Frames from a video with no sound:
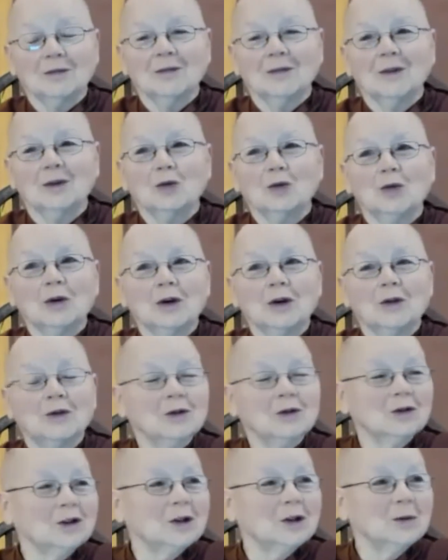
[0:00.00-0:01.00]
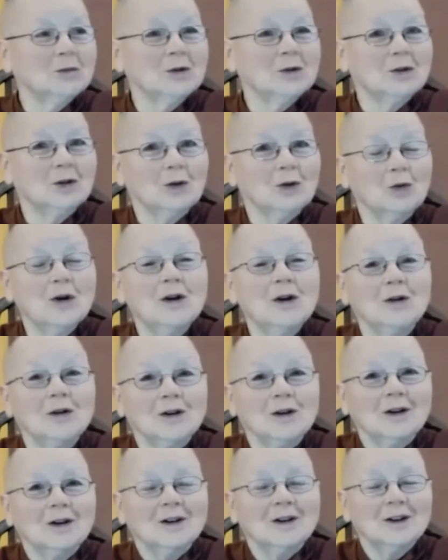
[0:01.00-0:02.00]
whatever seems weak.
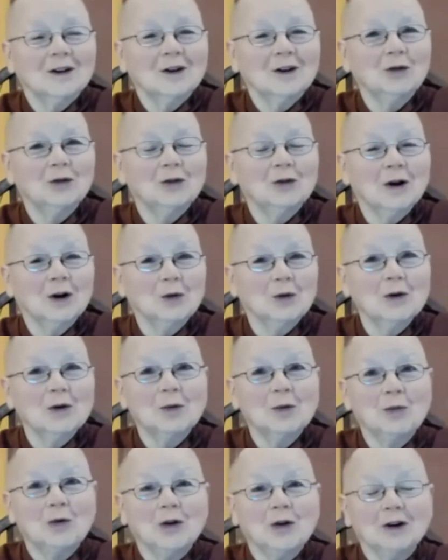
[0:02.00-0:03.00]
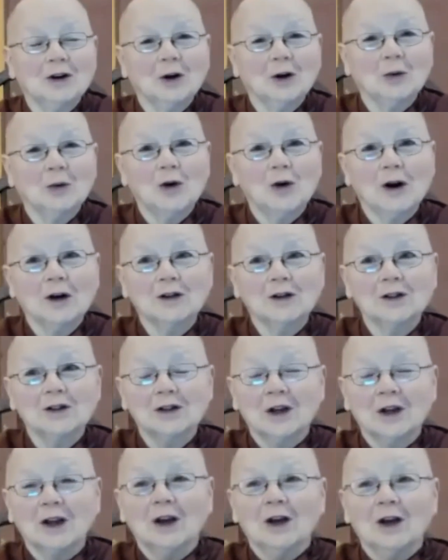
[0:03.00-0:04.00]
If we've got a weak point in our practice,
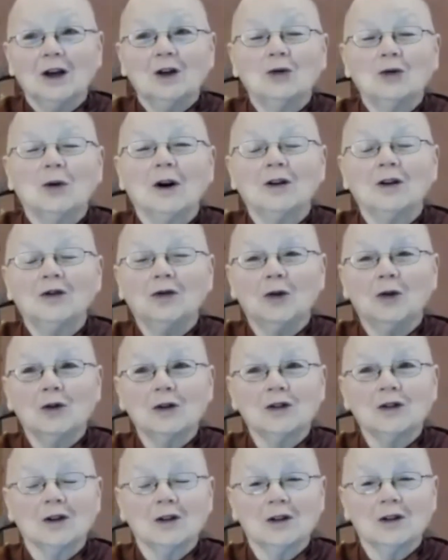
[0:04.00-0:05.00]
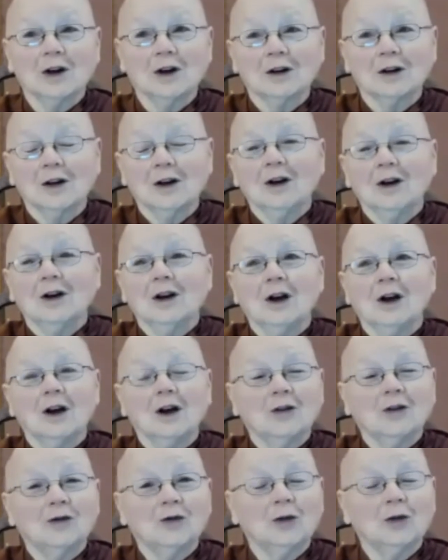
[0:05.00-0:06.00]
try to focus on that
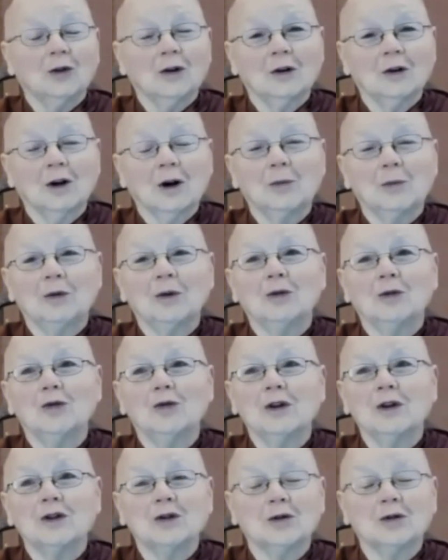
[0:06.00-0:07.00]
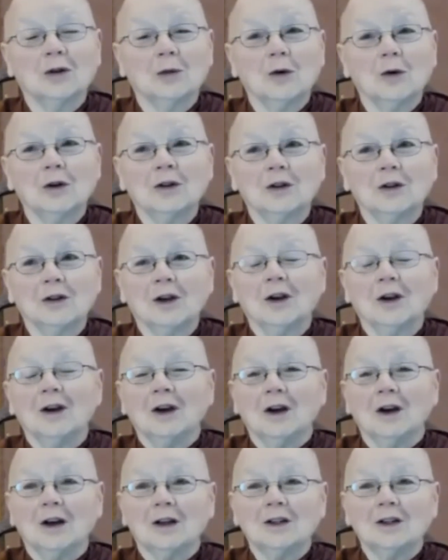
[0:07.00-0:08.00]
for a couple of weeks or a month
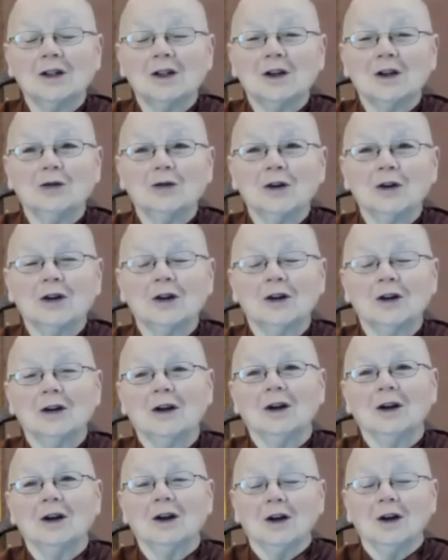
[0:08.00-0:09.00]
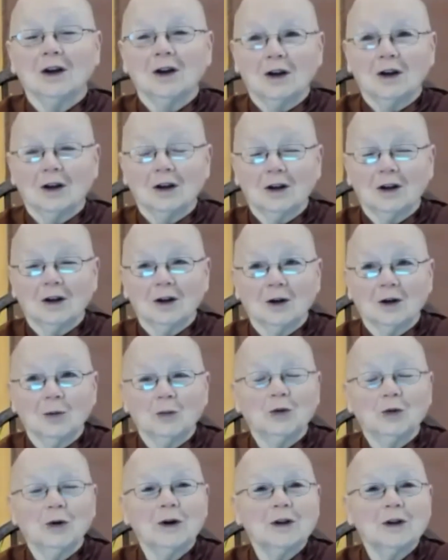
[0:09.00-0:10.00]
and see if we can
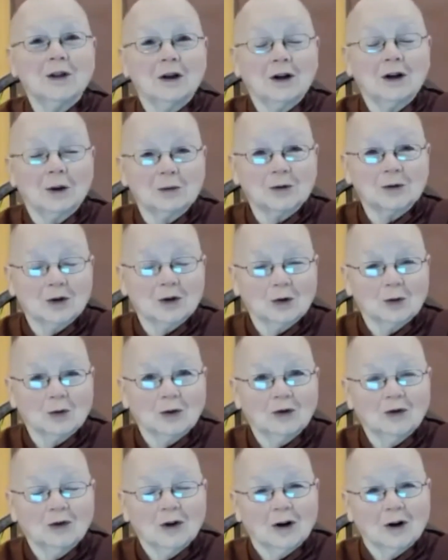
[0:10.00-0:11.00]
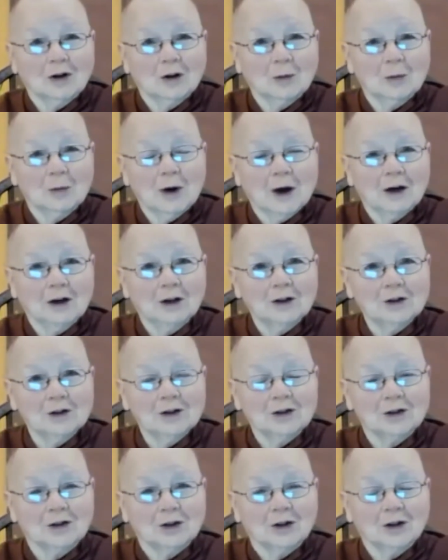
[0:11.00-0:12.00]
bring that up so that we've got a
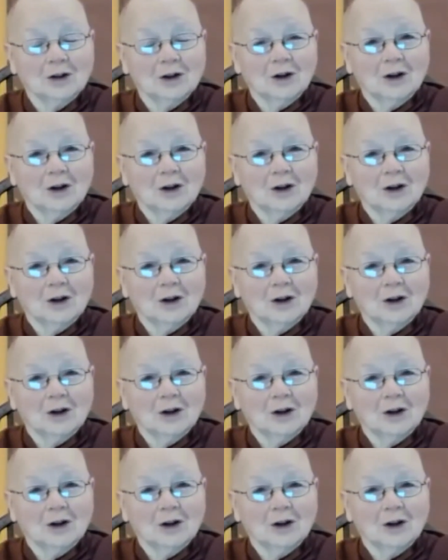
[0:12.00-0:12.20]
balanced,